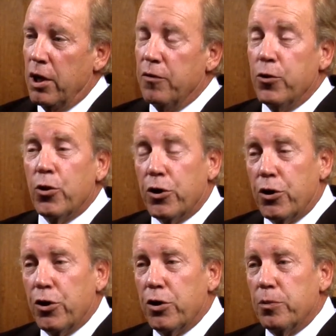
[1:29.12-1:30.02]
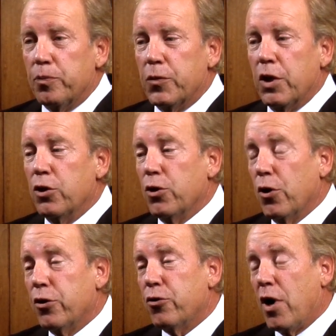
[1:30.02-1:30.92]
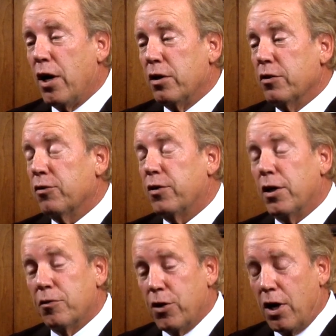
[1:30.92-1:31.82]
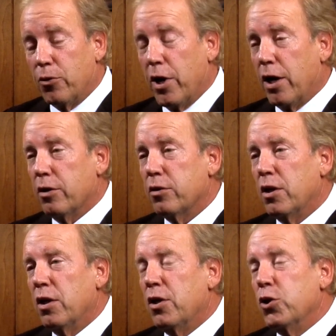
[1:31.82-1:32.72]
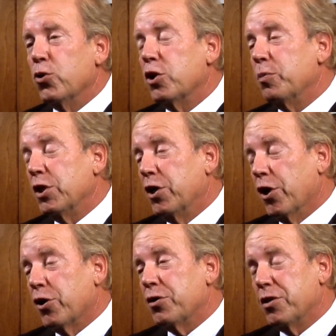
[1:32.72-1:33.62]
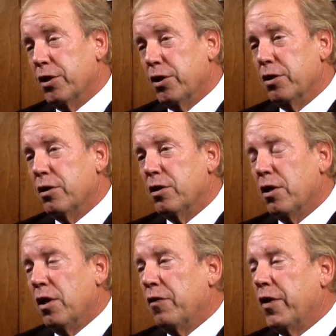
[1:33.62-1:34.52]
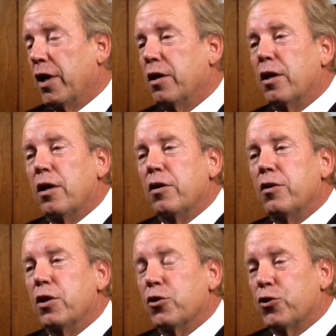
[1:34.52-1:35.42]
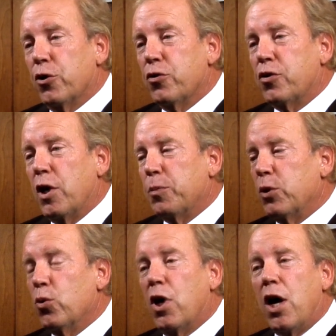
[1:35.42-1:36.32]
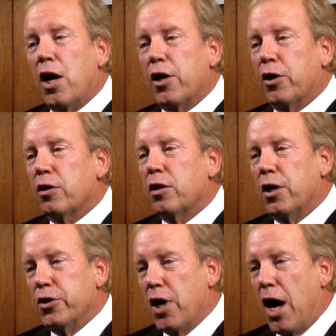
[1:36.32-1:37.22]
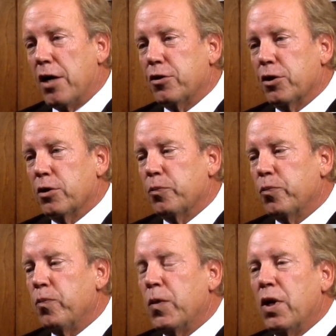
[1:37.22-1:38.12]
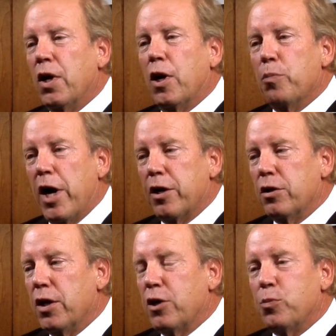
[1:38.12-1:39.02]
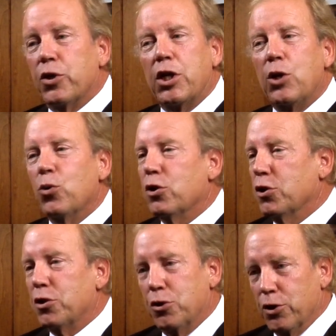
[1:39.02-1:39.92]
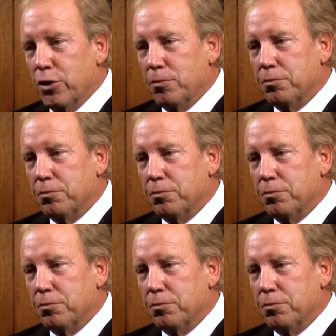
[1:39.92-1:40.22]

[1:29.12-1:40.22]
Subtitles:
if you are hurt and you go to trial in the state of Colorado, you can be guaranteed that the insurance company will hire a doctor, a medical expert. He will look good.